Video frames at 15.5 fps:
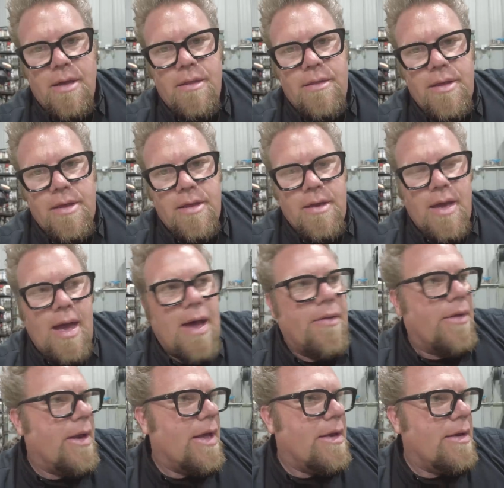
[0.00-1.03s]
the
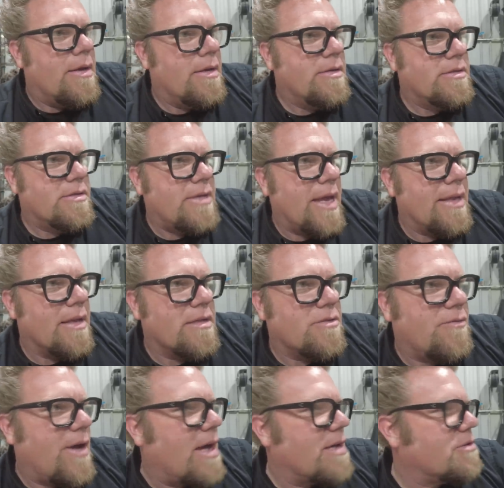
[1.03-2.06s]
Allen head
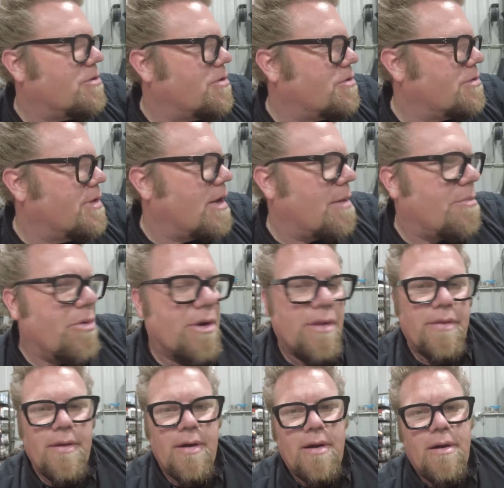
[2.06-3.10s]
stainless fasteners that I put
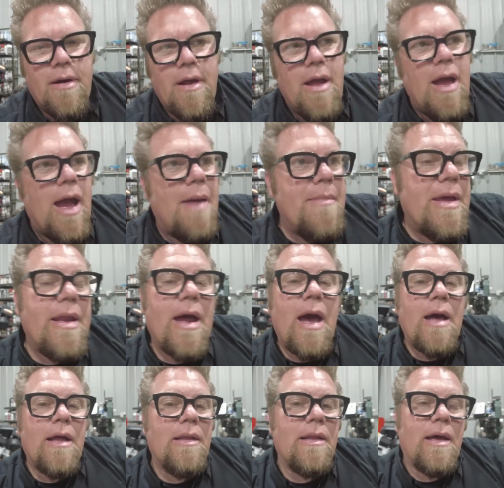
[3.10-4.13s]
in there. I mean,
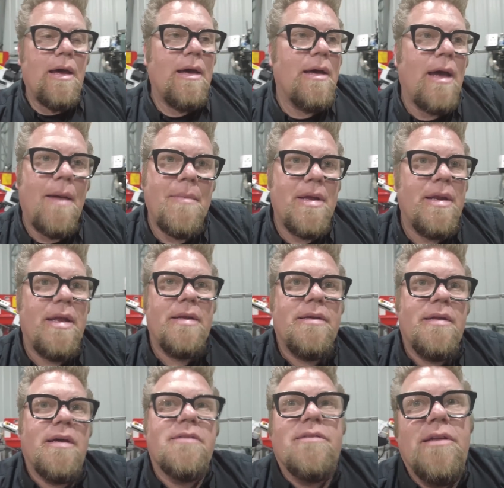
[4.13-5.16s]
I'll, I mean, it
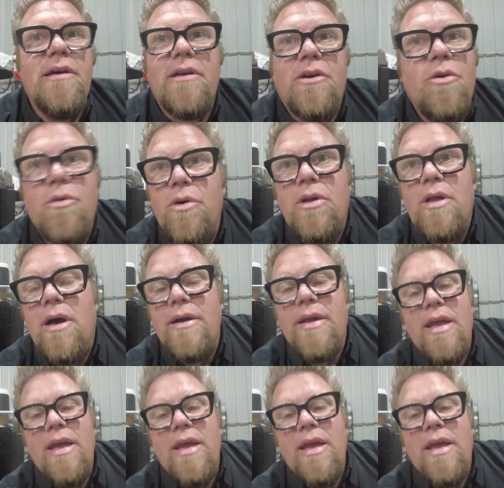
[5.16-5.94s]
does look cool. I'll